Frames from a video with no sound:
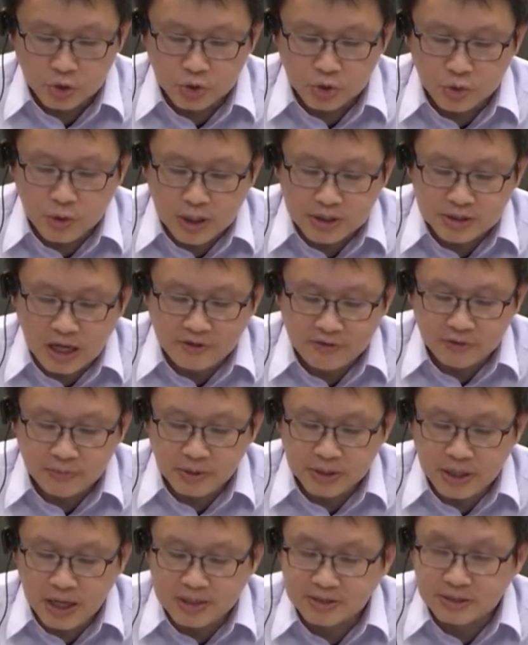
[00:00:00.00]
The U.S.
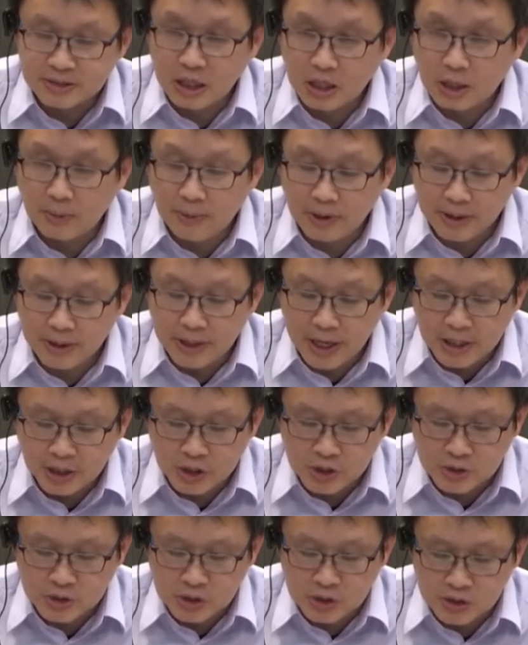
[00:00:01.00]
government has set up an
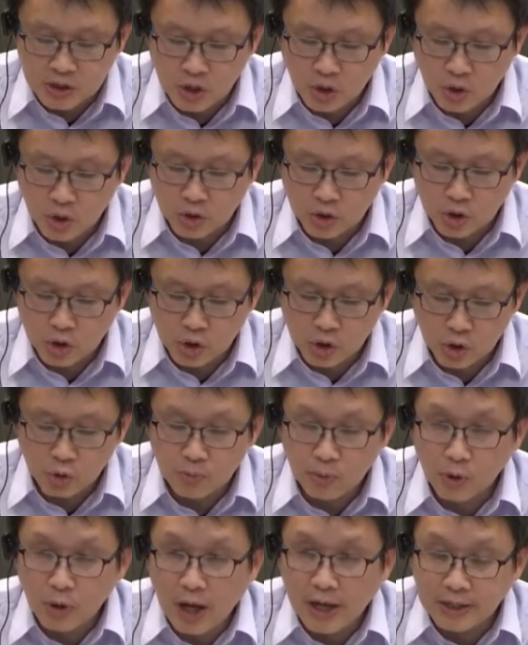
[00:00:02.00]
agency called
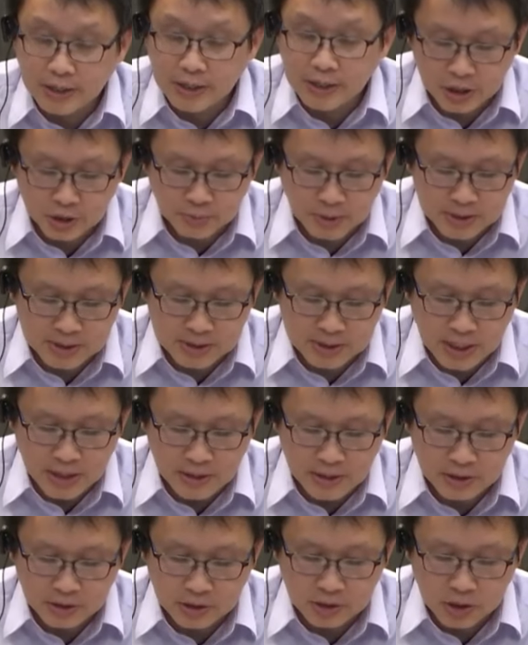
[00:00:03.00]
Global Engagement
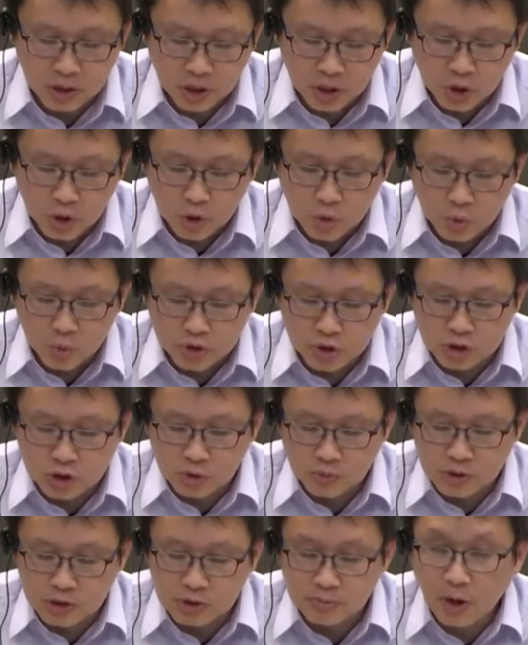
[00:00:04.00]
Center, which
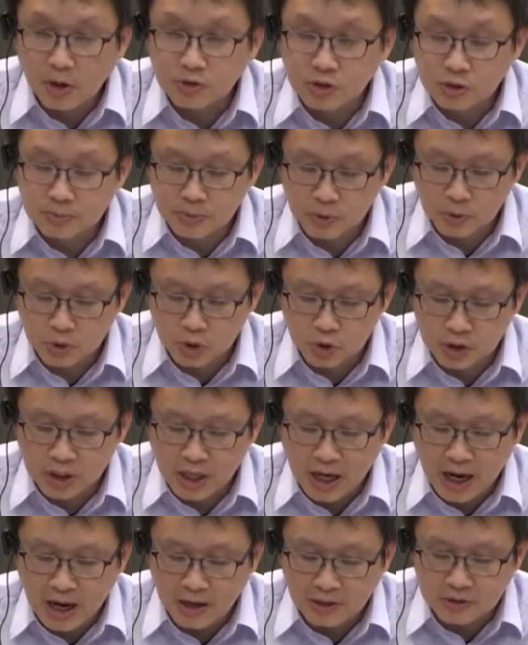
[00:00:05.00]
is responsible to
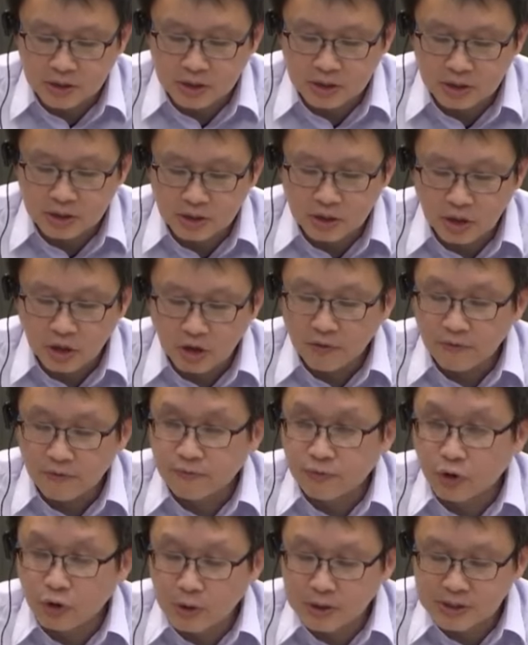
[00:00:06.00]
counter
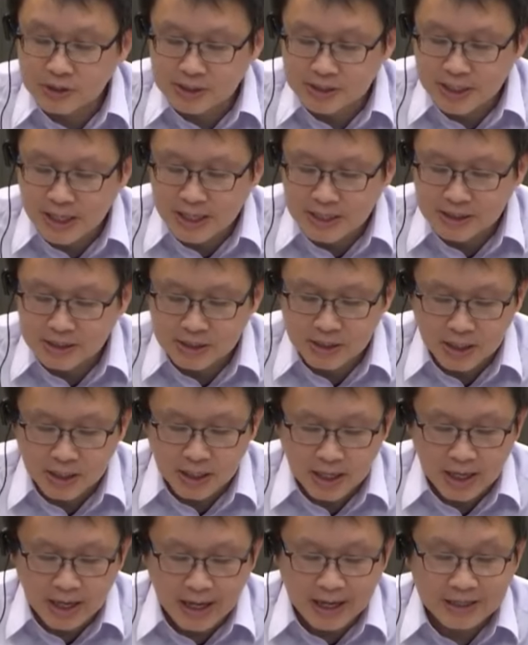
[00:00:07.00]
foreign state
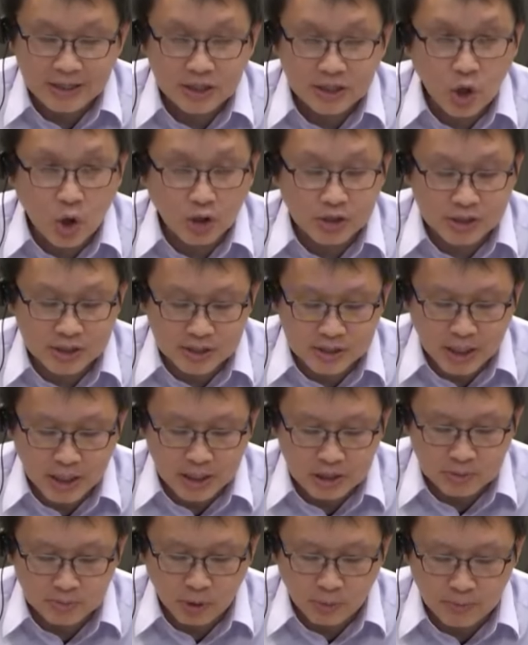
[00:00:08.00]
and
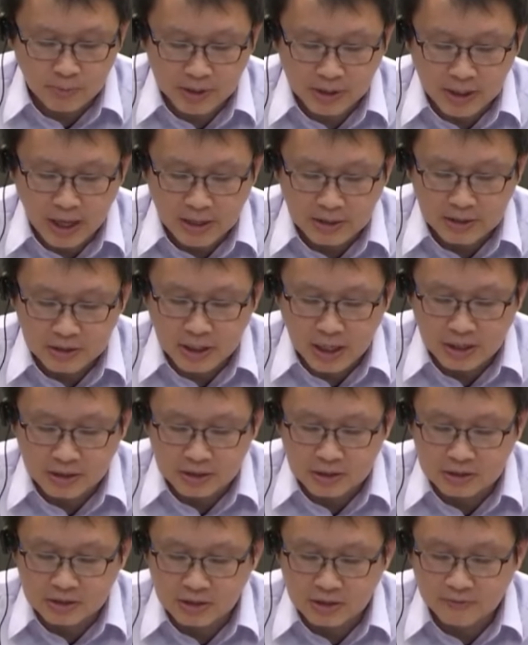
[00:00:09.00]
non-state propaganda
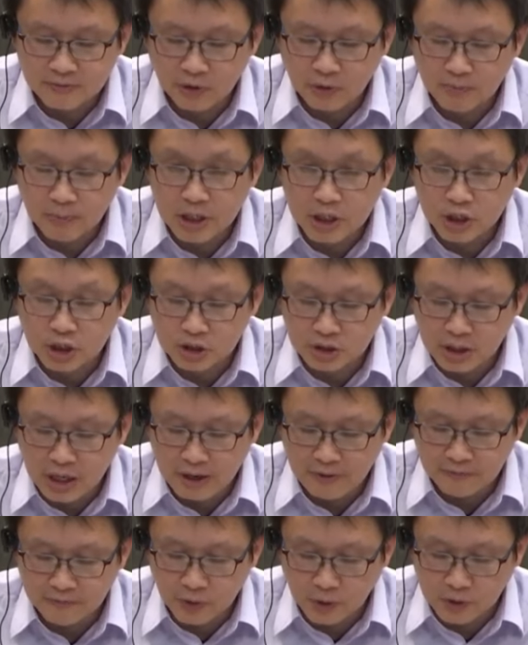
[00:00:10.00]
and
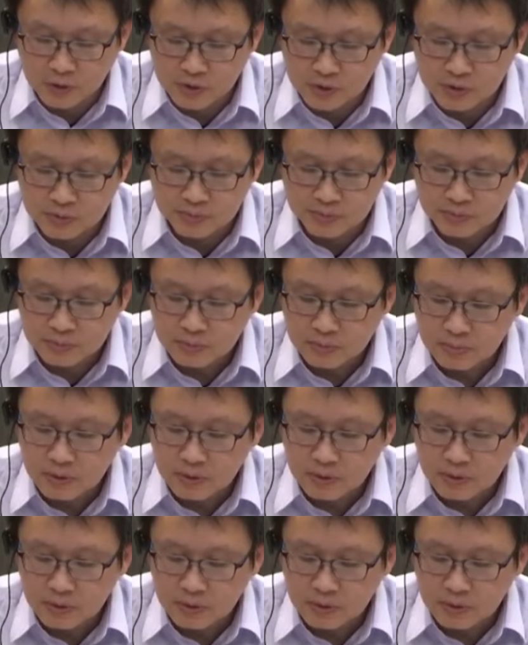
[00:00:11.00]
disinformation efforts,